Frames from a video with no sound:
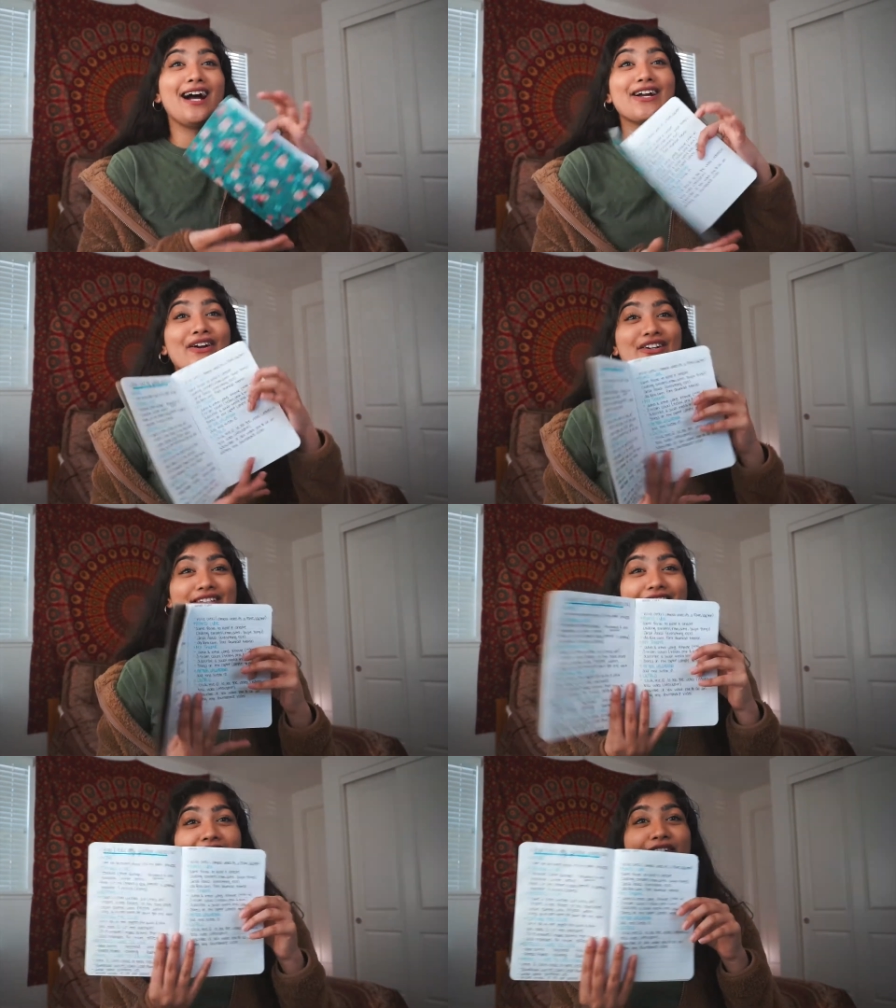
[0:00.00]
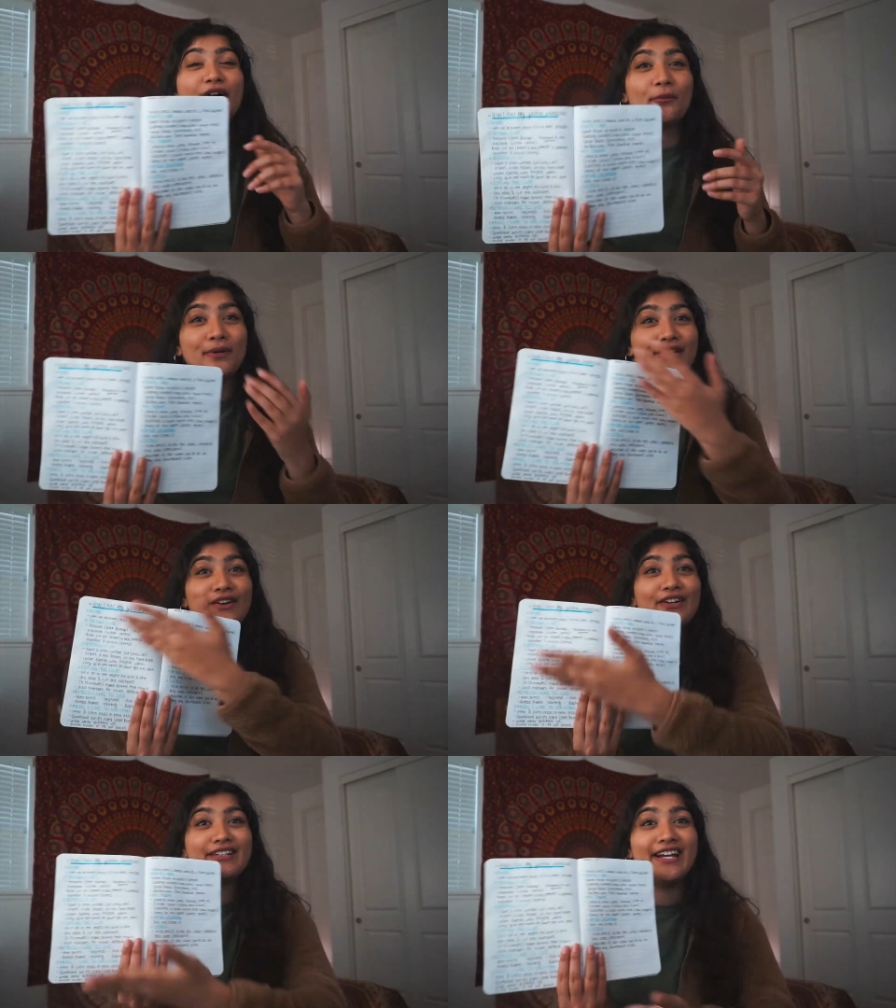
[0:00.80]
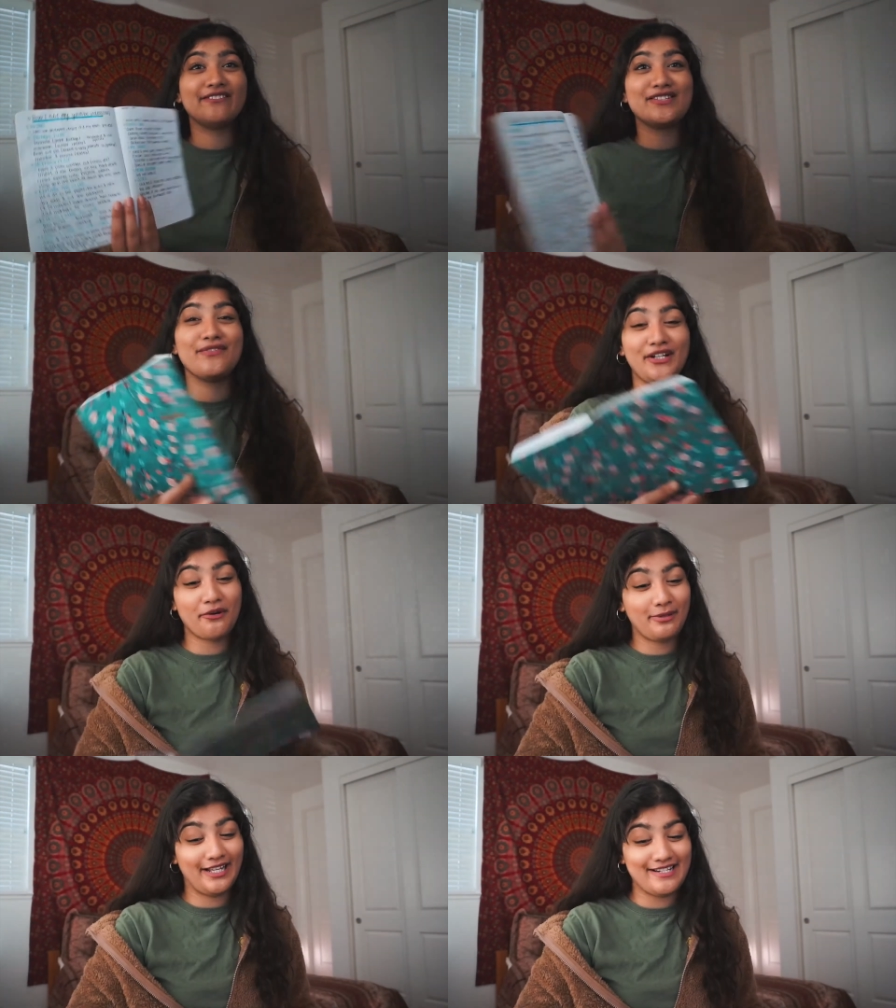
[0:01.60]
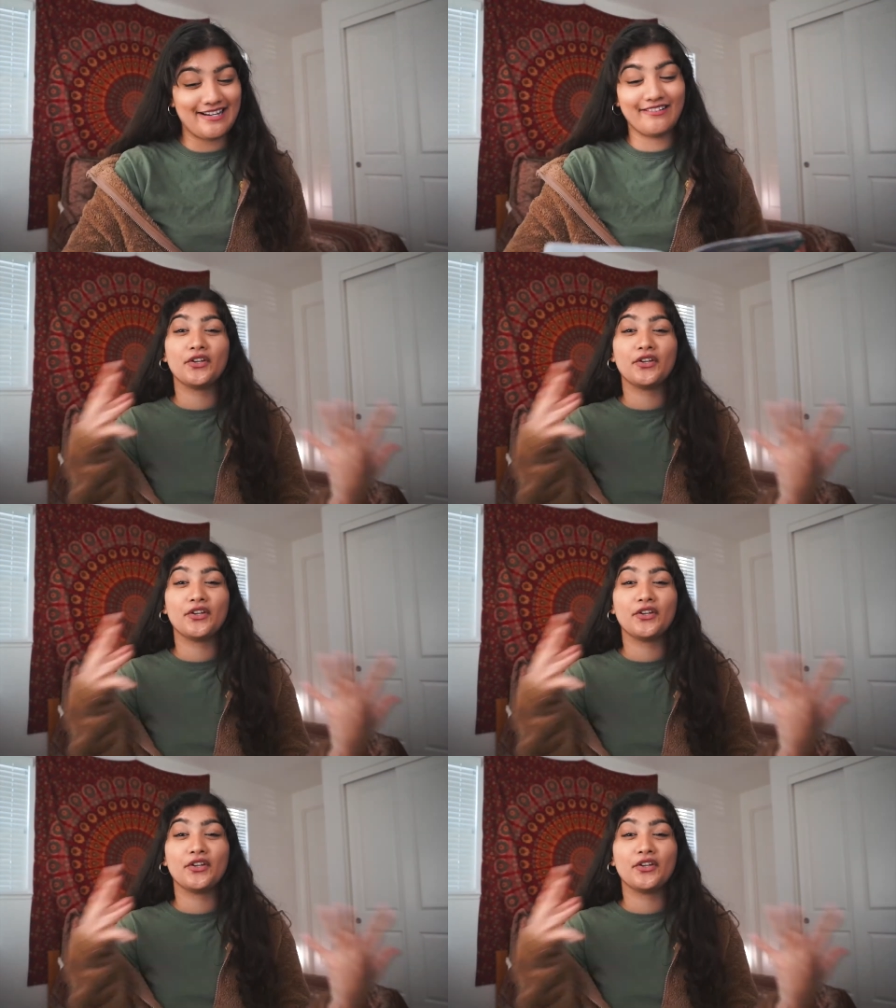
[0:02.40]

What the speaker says: Currently have her open, currently have this video planned out.